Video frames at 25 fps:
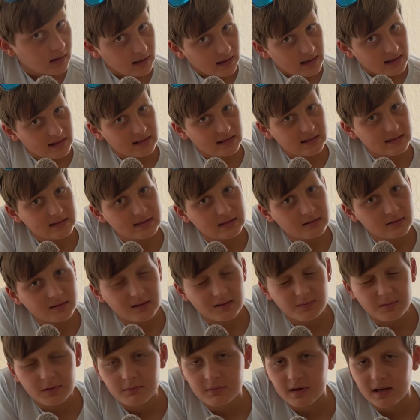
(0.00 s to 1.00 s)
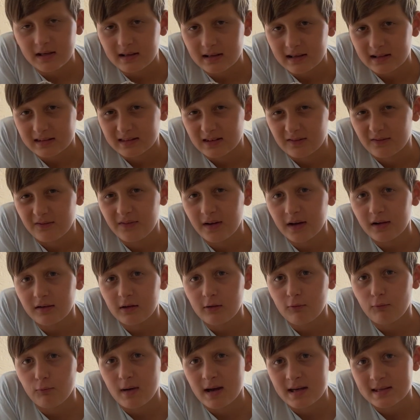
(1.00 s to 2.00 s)
And it's going to be made at the
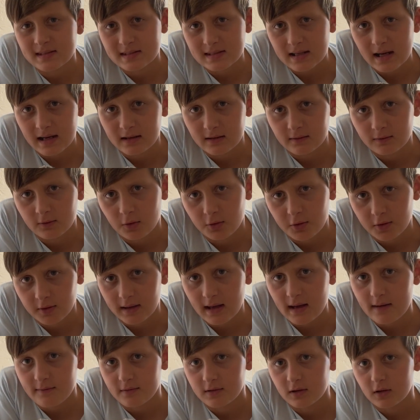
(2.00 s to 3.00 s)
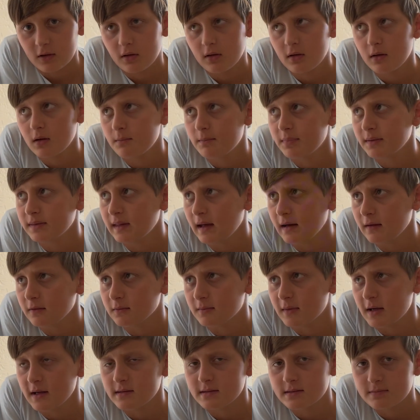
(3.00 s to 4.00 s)
very west side of Corey Avenue. But that
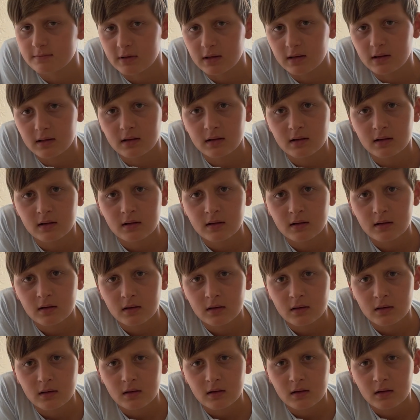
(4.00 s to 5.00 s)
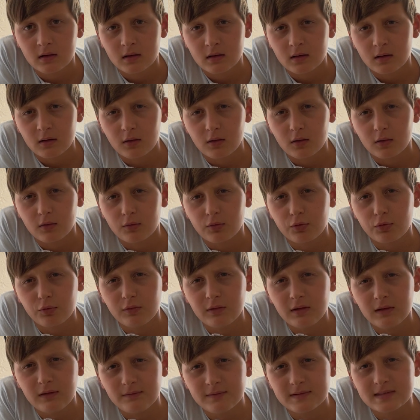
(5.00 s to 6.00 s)
reminds me,
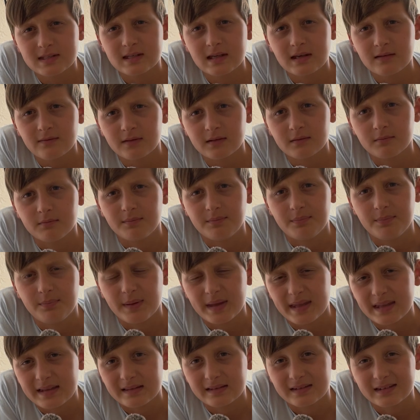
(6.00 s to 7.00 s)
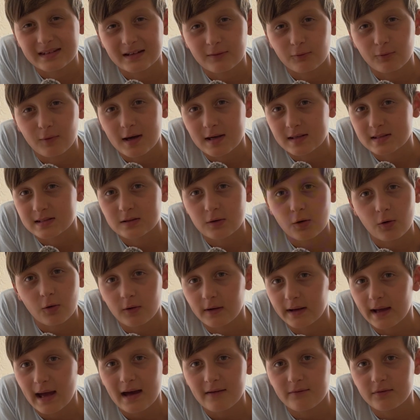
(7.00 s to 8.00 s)
who's even been to West
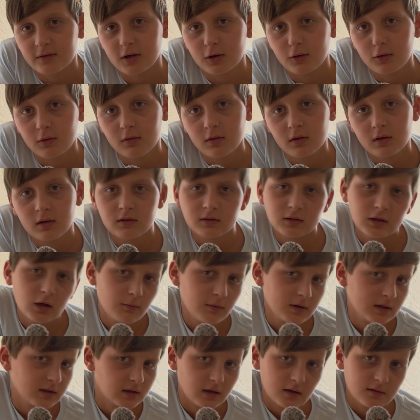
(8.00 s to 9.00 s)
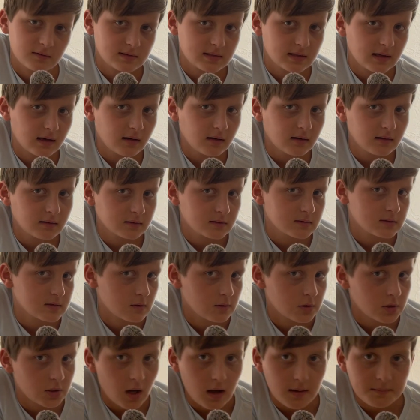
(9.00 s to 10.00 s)
Corey Avenue? No one goes there. There's no
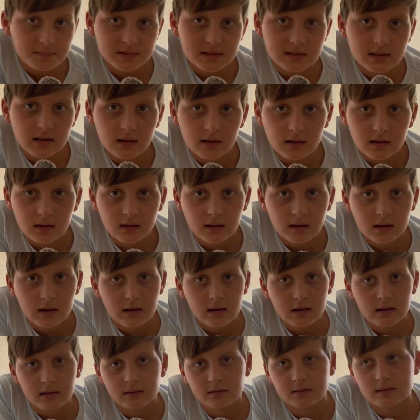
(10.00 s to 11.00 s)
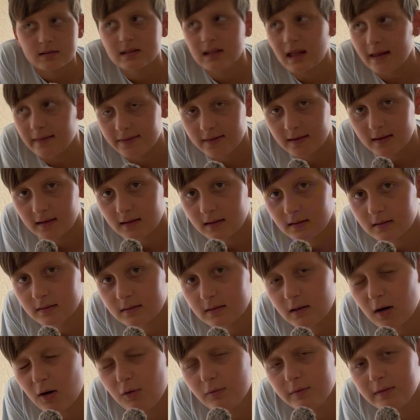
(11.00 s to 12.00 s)
shops there. There's nothing.
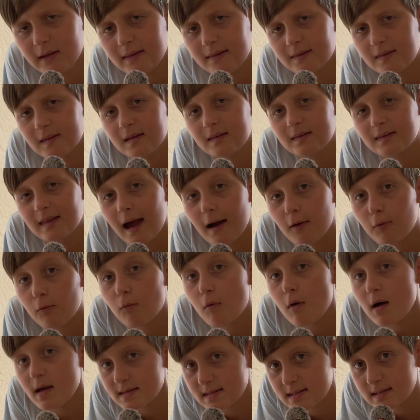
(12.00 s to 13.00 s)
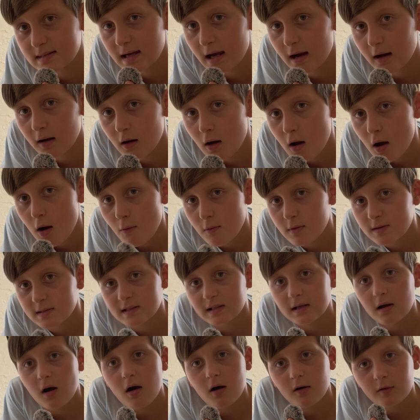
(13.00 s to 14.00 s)
The only thing that was there was
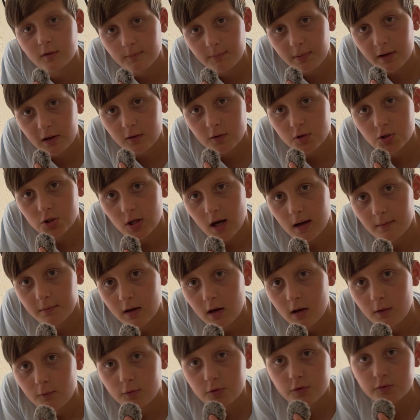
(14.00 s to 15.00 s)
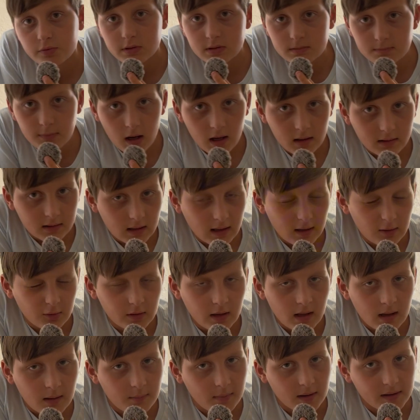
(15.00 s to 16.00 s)
a car repair shop, which was bought out
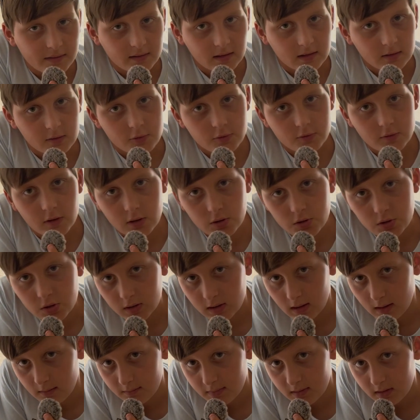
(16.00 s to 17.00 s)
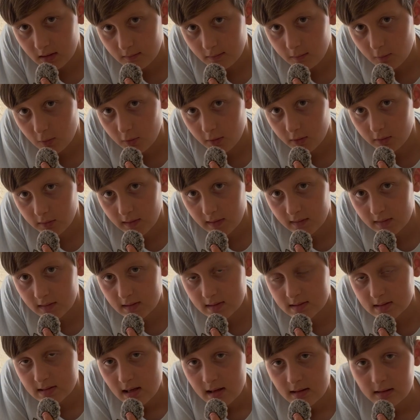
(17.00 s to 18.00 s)
by the construction company of Corey
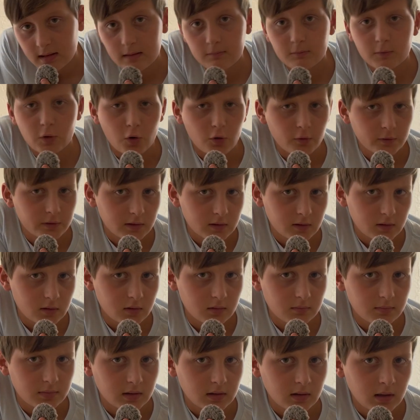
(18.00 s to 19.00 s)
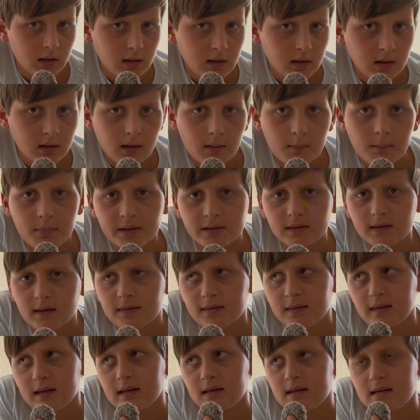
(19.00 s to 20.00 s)
Landings named Coulter Urban. But the
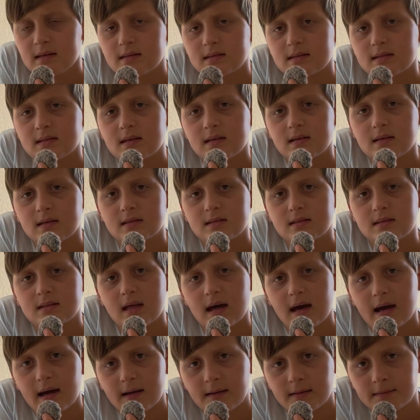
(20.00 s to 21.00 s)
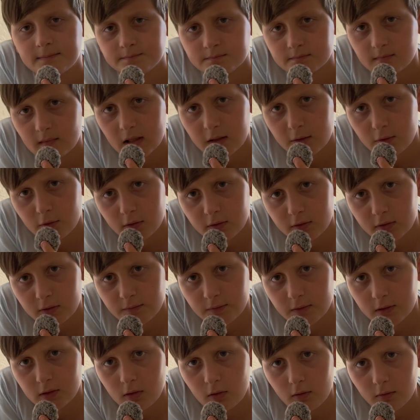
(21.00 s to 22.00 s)
thing is that in order
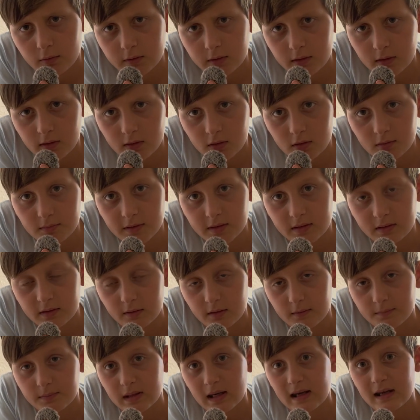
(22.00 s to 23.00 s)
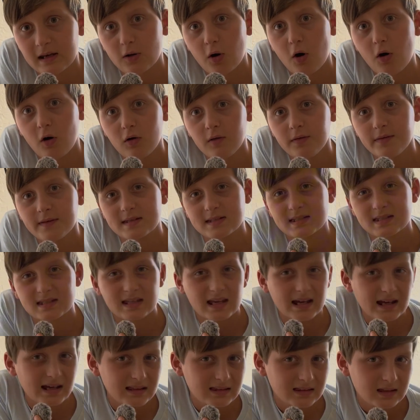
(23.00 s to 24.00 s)
for Coulter Urban to obtain all this
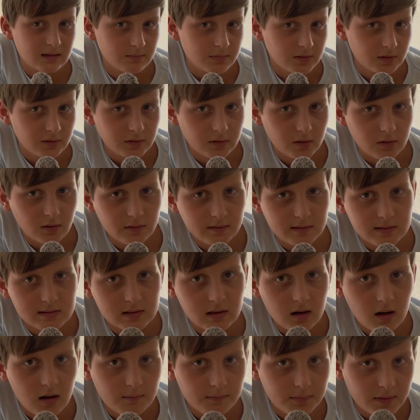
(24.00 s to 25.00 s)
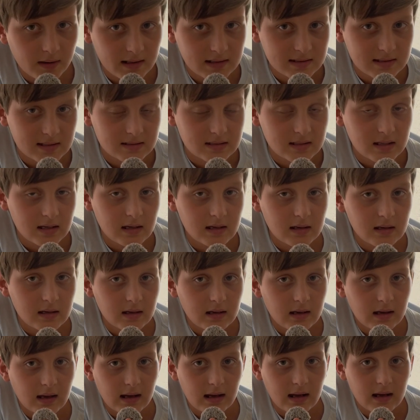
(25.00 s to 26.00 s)
land to build all these complexes
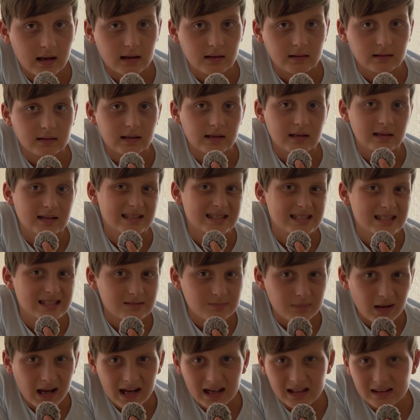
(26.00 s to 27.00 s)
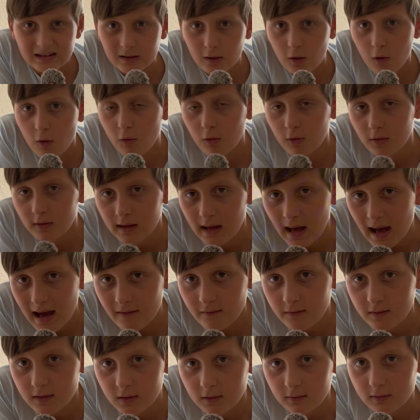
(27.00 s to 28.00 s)
and expand Corey
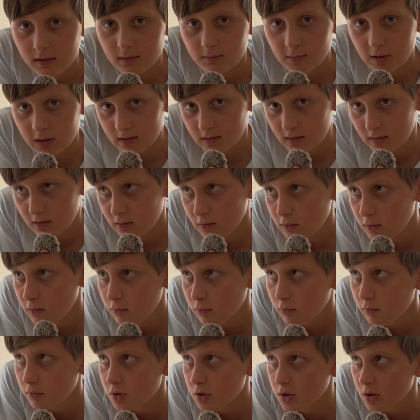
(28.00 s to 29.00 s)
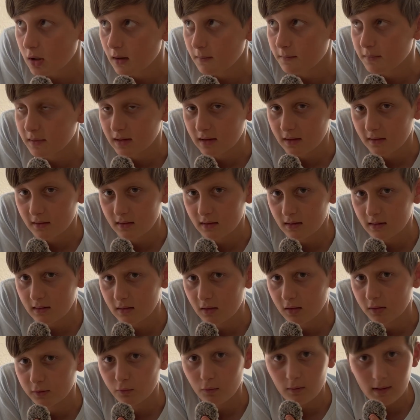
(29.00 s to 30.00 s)
Avenue to make a new shopping area
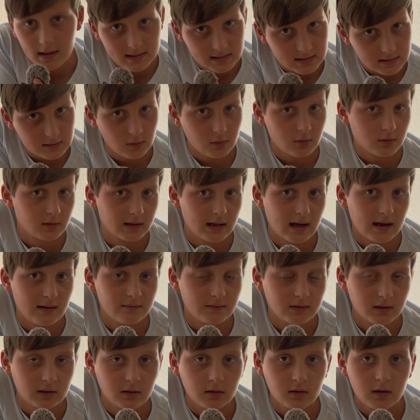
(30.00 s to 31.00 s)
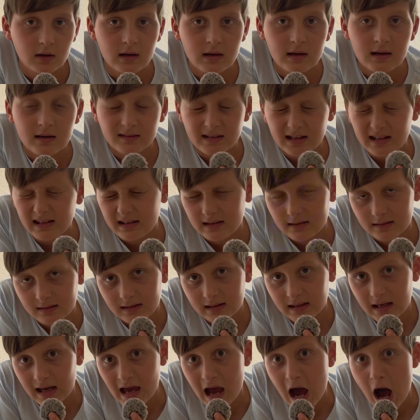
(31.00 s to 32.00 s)
called West Corey Avenue, they needed to
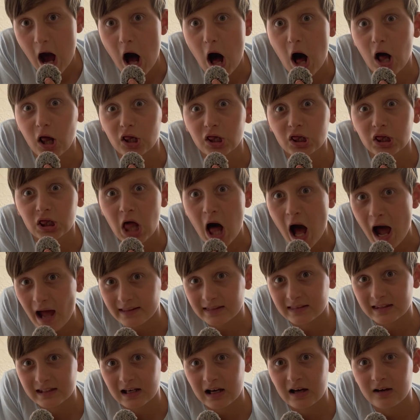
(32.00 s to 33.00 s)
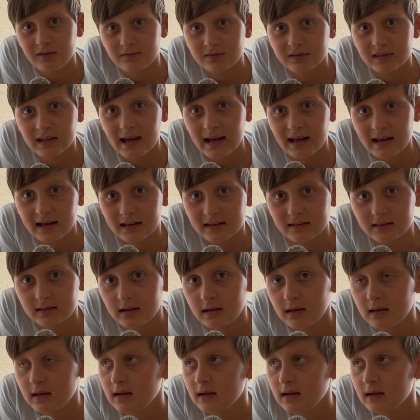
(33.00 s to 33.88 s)
get a lot of land